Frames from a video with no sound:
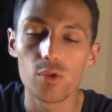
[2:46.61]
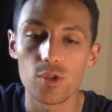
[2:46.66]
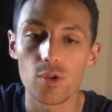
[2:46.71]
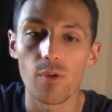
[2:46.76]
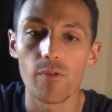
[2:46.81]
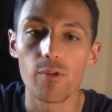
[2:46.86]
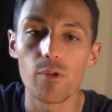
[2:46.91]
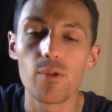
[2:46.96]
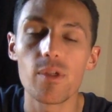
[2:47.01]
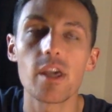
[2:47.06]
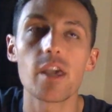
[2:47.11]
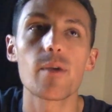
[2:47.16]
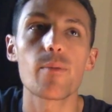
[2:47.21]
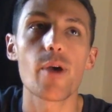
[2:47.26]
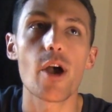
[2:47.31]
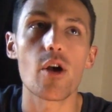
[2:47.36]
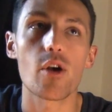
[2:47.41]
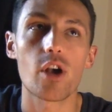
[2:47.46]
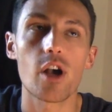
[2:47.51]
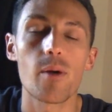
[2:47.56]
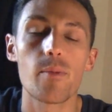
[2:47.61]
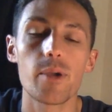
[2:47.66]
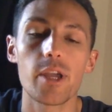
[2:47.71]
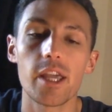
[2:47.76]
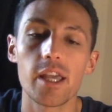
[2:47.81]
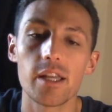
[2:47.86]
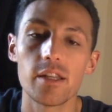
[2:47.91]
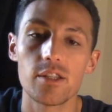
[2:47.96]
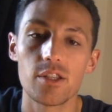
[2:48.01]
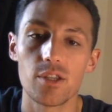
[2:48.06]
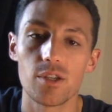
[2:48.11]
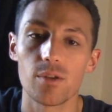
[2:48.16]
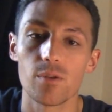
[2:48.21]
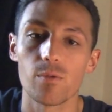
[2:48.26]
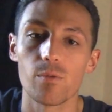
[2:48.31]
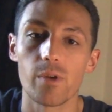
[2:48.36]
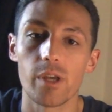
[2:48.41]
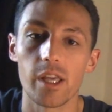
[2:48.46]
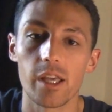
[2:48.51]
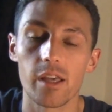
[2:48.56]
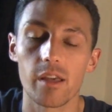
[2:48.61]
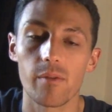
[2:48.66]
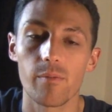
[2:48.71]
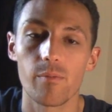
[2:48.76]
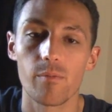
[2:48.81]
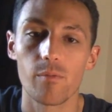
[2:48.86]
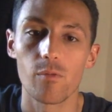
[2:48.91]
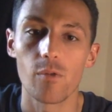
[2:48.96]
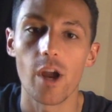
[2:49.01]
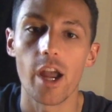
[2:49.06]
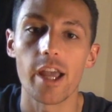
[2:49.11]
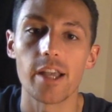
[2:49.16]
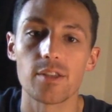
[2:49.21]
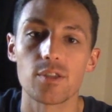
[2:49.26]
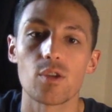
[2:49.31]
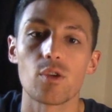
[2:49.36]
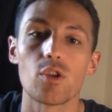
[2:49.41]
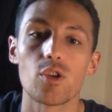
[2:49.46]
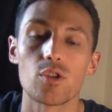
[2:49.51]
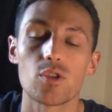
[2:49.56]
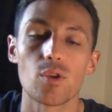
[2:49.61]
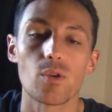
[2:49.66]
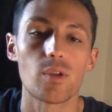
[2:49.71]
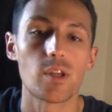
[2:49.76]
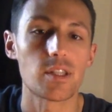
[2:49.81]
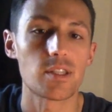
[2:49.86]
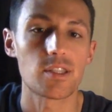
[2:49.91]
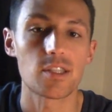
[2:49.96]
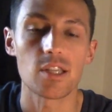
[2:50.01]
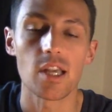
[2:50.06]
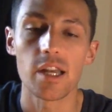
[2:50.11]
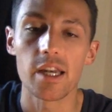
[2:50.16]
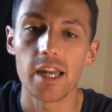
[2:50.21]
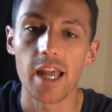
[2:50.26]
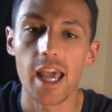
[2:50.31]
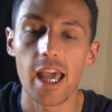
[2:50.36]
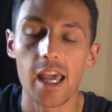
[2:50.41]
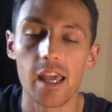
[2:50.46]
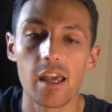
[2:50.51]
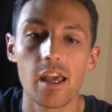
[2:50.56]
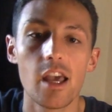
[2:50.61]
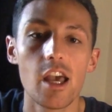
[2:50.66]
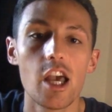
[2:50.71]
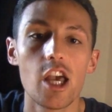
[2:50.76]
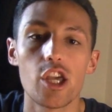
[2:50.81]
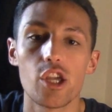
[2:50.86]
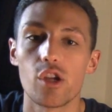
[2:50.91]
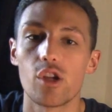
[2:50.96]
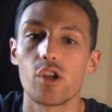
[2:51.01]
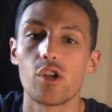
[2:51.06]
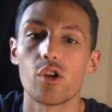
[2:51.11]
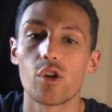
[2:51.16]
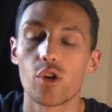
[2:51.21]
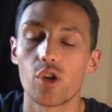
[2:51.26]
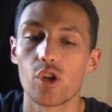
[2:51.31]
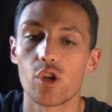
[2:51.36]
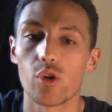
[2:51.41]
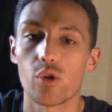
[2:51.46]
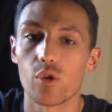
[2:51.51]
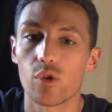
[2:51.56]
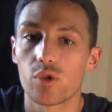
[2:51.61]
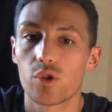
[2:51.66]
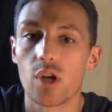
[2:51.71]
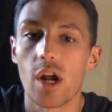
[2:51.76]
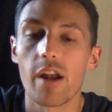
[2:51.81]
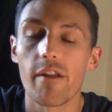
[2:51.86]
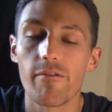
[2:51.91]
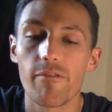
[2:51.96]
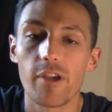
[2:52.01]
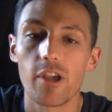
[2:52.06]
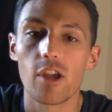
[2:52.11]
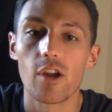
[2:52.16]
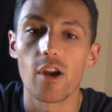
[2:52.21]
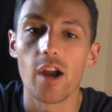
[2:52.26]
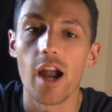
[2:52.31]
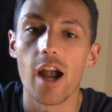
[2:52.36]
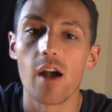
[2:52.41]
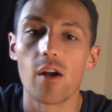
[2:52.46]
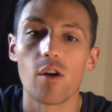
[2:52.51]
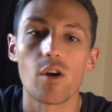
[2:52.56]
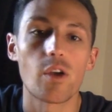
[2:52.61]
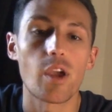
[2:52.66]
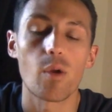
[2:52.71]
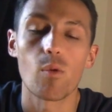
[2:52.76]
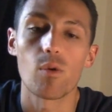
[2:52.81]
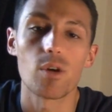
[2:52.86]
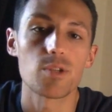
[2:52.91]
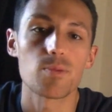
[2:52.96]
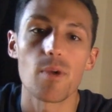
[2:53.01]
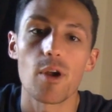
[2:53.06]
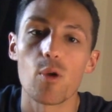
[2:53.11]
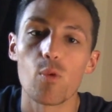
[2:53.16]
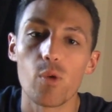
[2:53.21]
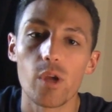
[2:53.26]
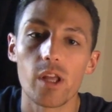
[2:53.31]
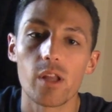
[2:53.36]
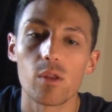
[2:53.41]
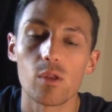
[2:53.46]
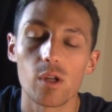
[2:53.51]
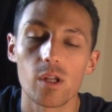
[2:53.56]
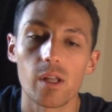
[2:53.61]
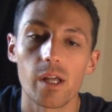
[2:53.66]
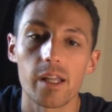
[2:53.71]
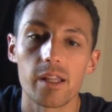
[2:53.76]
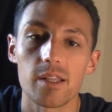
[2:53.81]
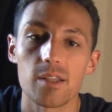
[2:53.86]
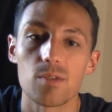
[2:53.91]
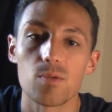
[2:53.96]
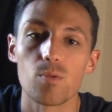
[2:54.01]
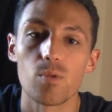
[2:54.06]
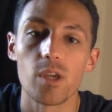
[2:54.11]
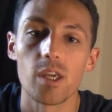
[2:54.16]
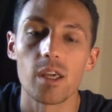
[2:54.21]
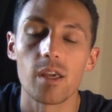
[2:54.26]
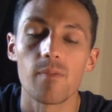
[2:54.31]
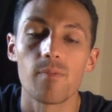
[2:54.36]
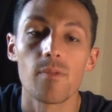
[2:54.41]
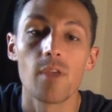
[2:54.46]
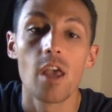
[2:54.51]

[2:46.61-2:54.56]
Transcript: So if you think about coming into your week, right? So it's Sunday, you're trying to figure out, okay, what does my week look like this week?